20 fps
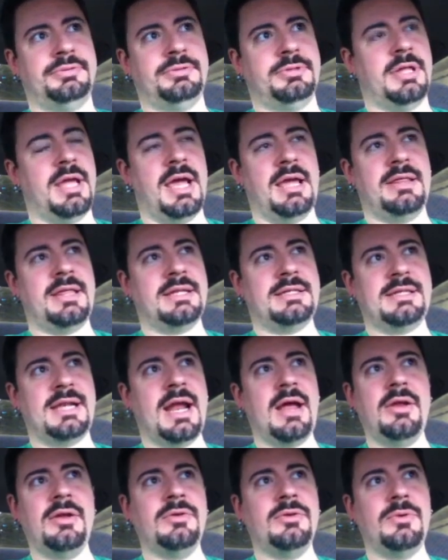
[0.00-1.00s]
yeah, that's it.
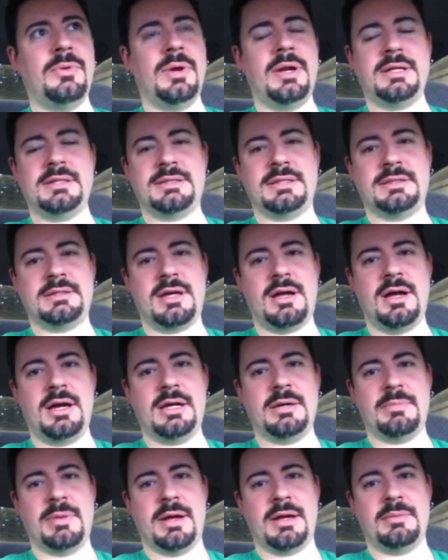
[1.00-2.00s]
I don't even know what else to talk
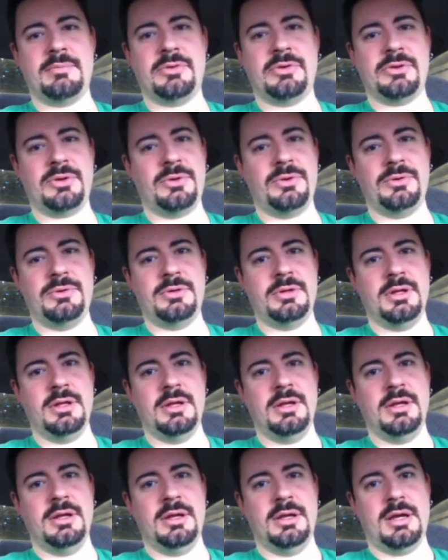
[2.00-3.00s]
about. I'm so,
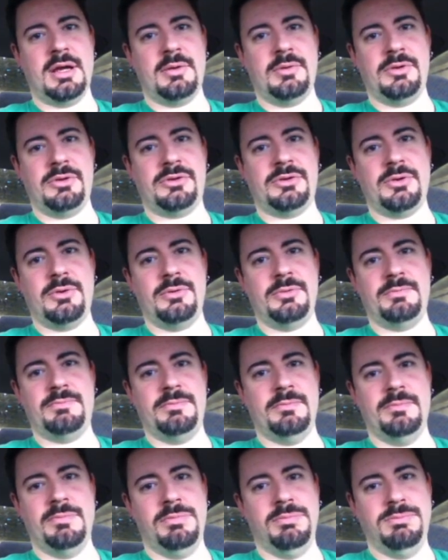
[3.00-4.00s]
I was so
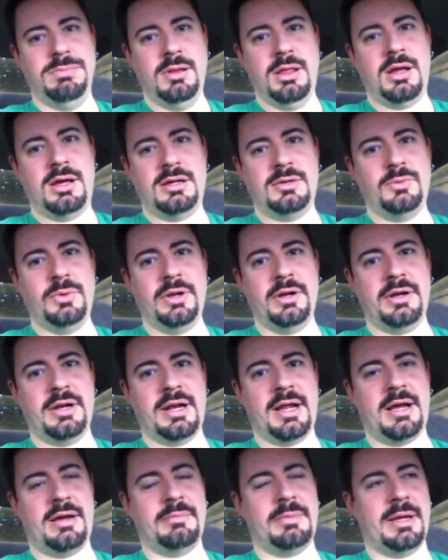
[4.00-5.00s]
ugh,
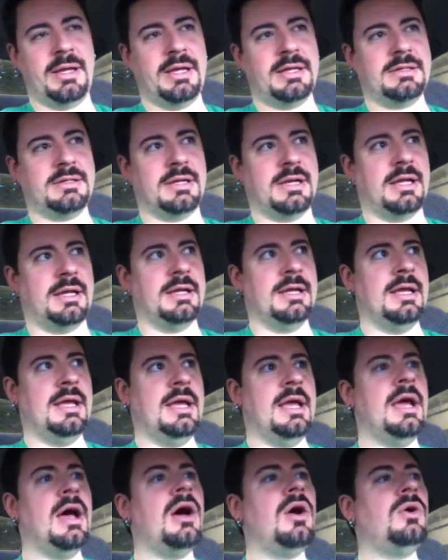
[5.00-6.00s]
weirded out by yesterday.
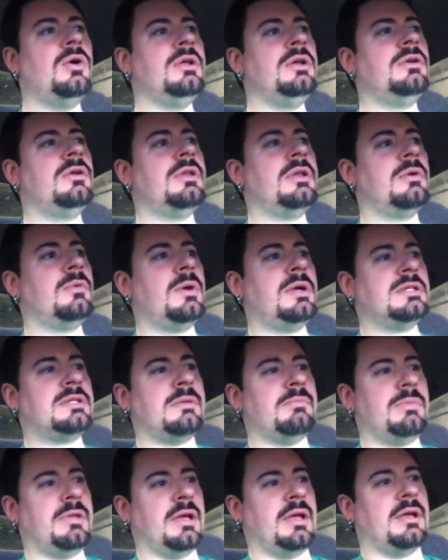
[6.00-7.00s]
Oh, you know, there was
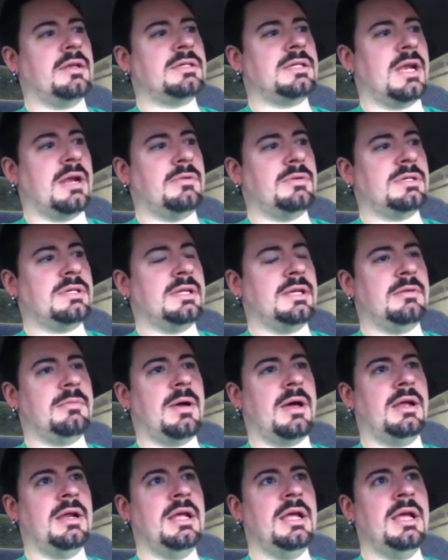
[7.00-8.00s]
something else that I was thinking
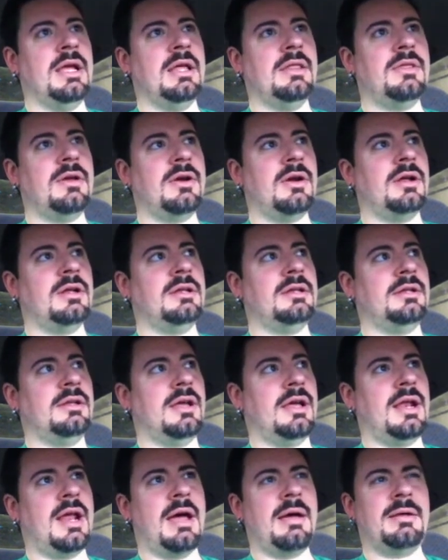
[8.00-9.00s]
about. There
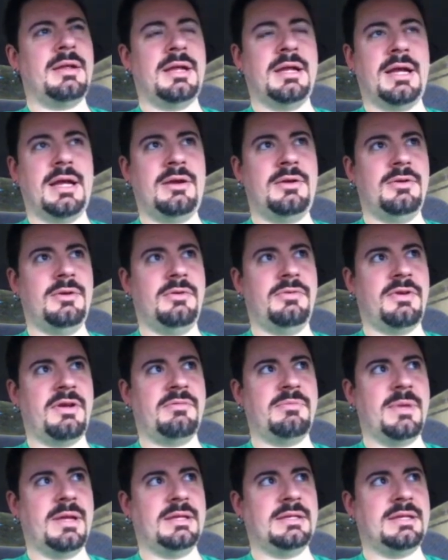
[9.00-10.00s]
and I, I don't know if
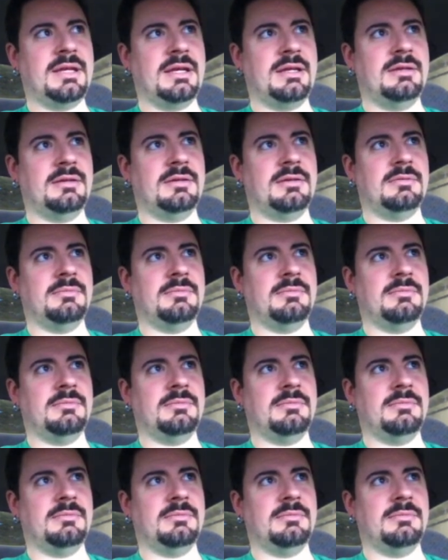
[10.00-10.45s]
I've maintained